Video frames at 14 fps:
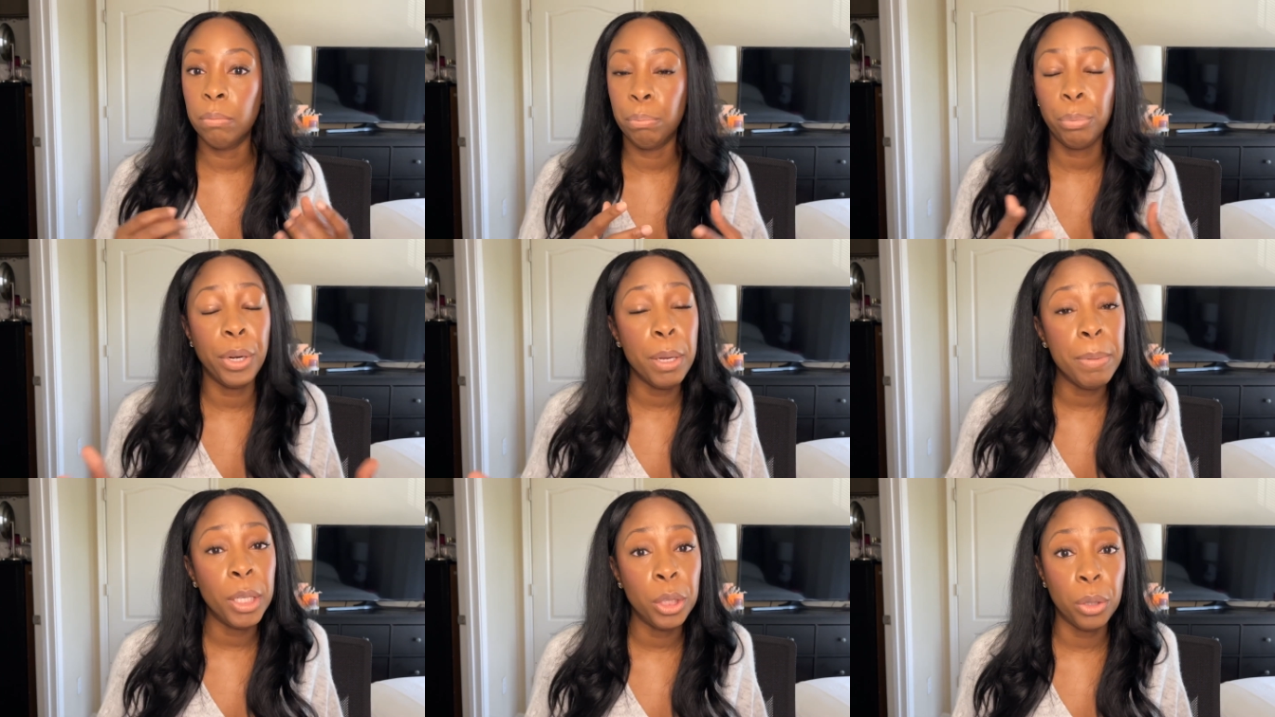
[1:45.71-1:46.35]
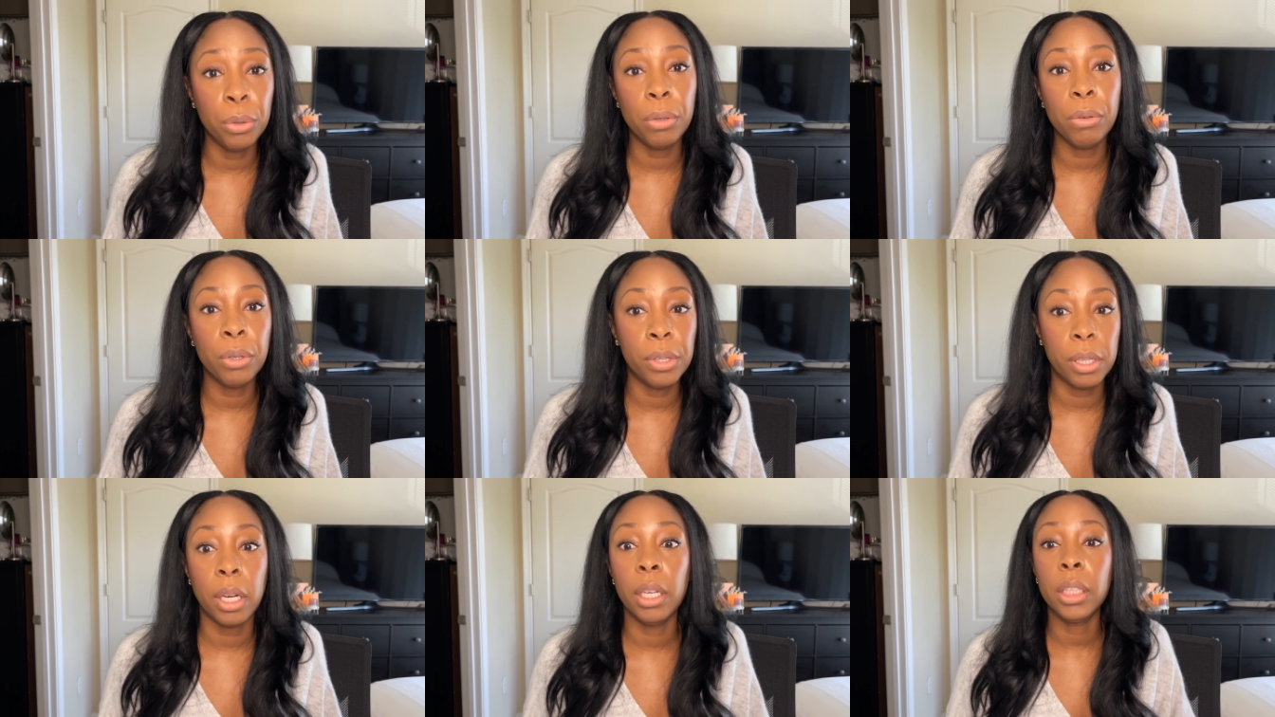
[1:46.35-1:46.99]
pretty much Google
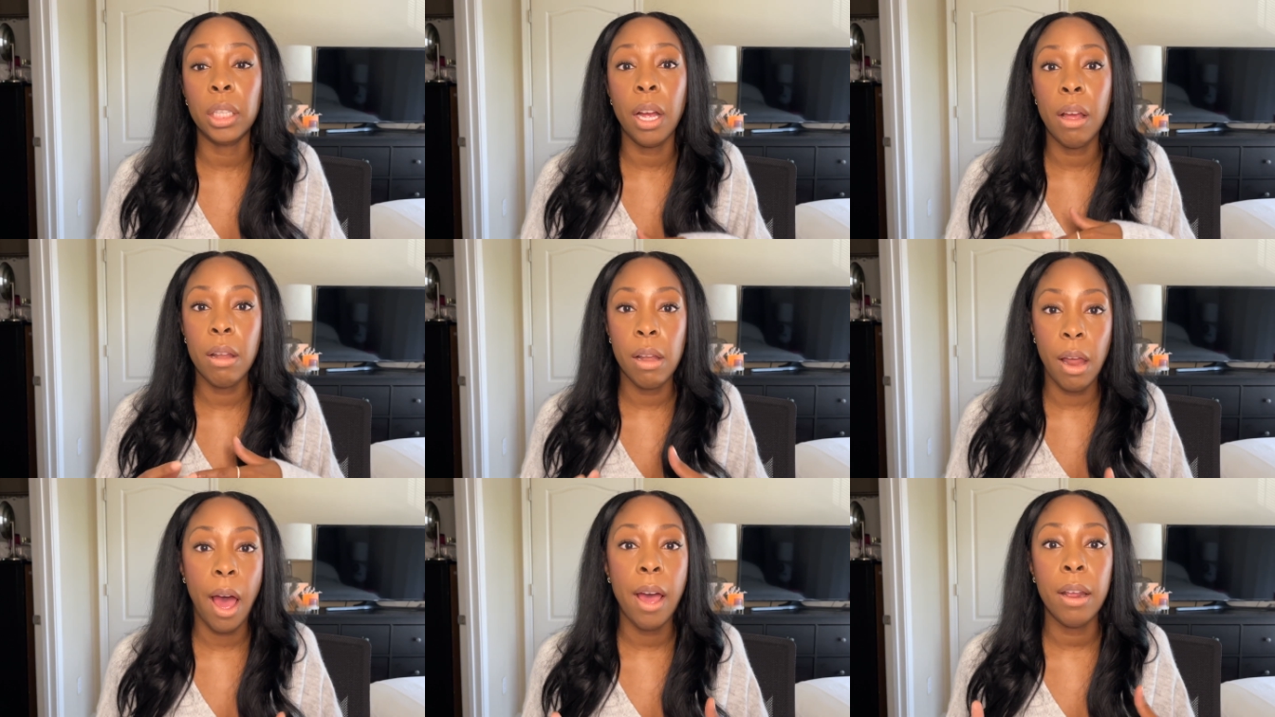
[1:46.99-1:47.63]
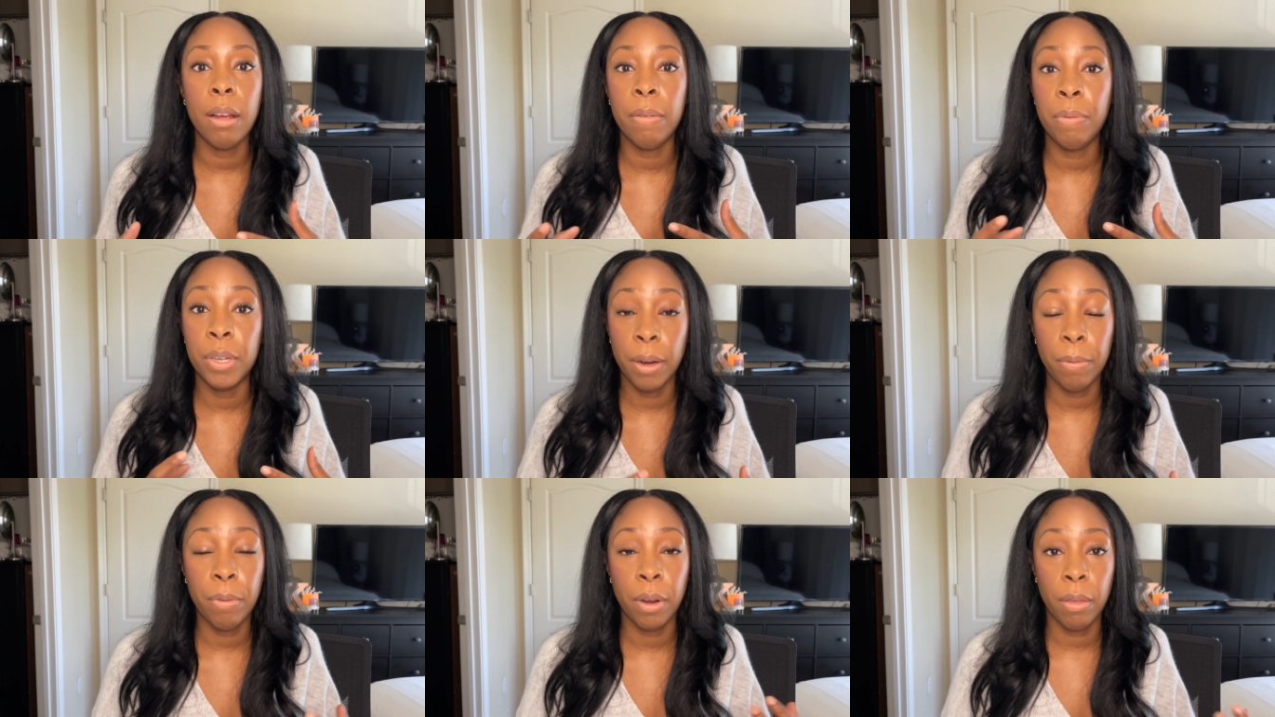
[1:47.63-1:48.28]
search a lot of
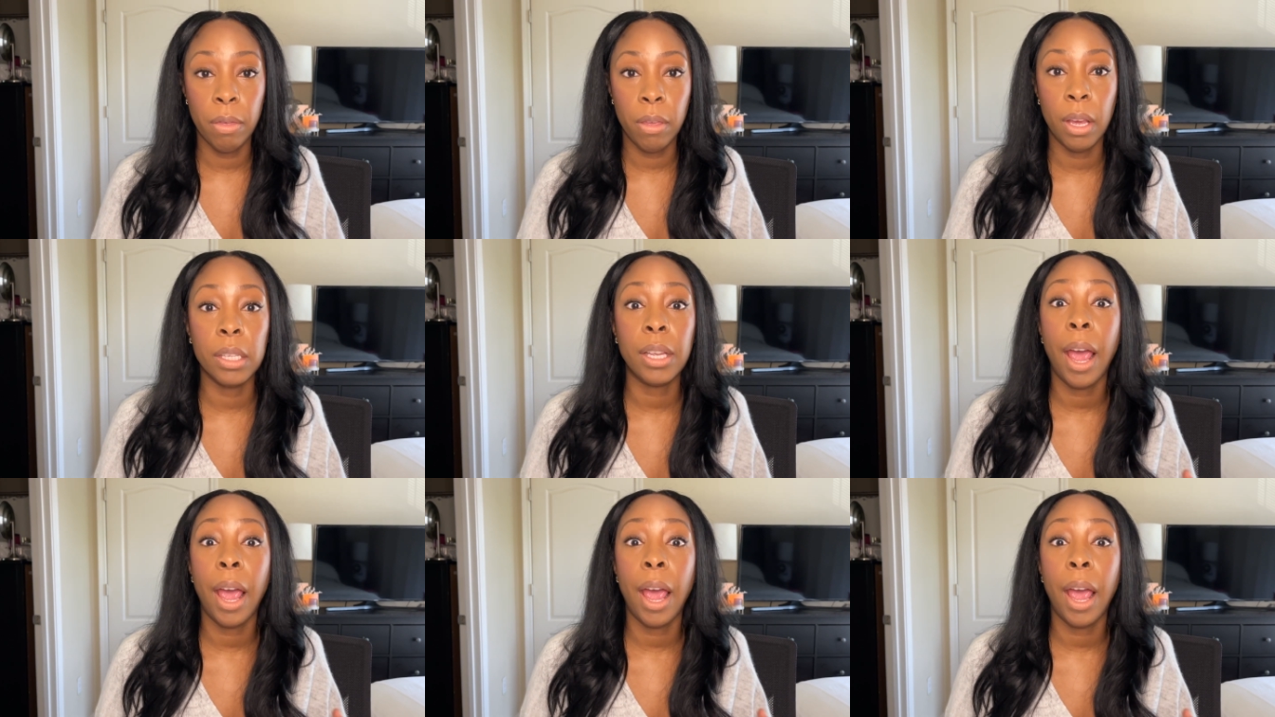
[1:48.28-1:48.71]
different things.